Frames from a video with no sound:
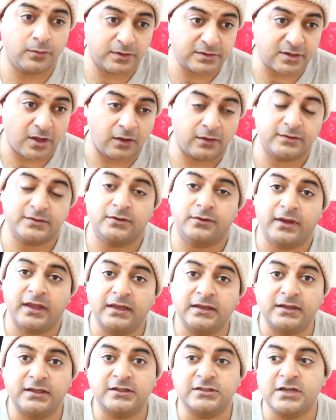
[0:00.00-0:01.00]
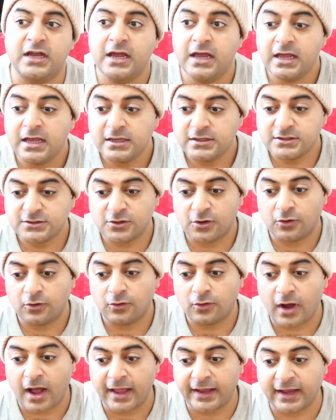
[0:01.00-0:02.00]
was also English.
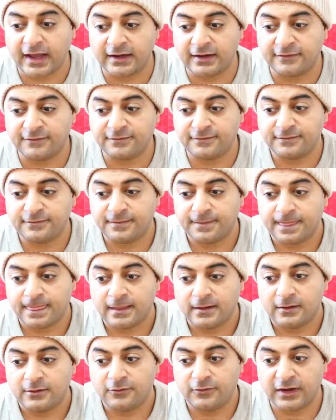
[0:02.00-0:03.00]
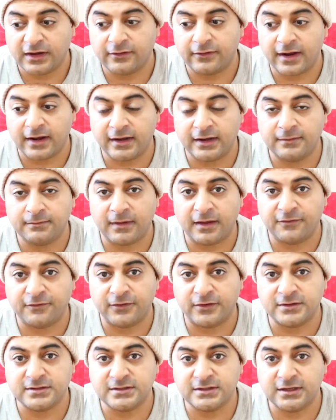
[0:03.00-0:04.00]
So I kind of regretted my
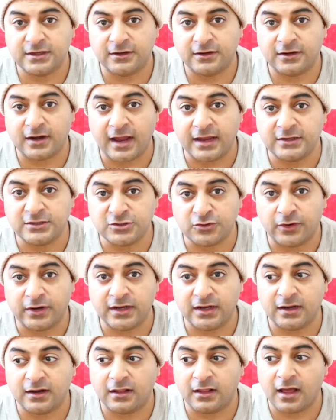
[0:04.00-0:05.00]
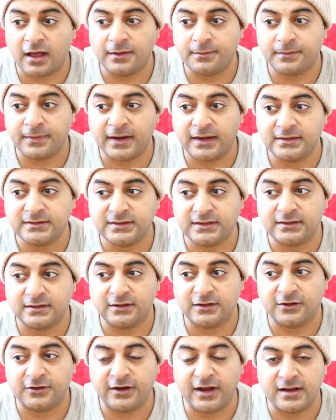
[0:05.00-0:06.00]
first year. I enjoyed it a lot, but I
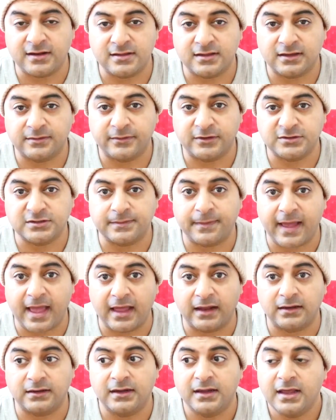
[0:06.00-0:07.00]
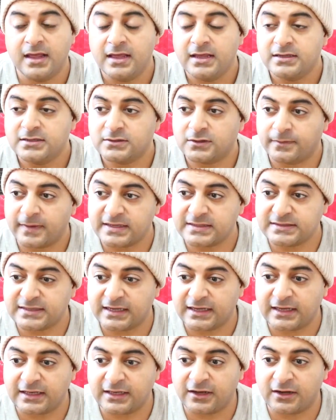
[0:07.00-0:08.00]
didn't learn anything about Japan. So my
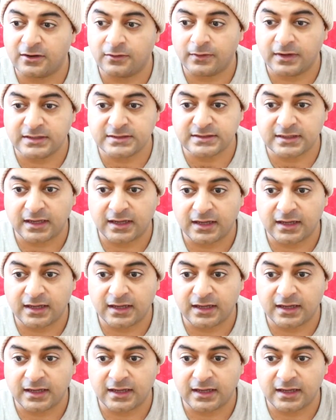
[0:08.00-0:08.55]
second year was